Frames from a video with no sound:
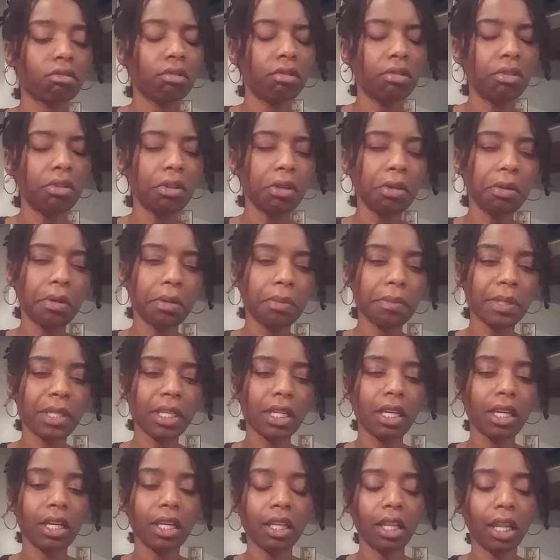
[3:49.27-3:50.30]
You get what I'm
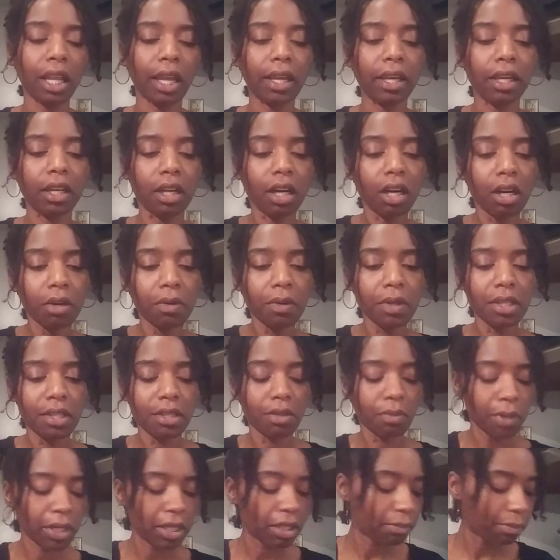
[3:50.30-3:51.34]
saying? Like, oh, it's
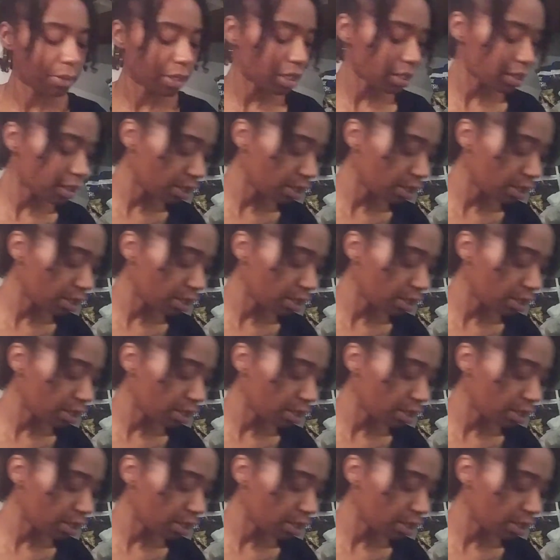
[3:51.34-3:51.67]
sweet, but it's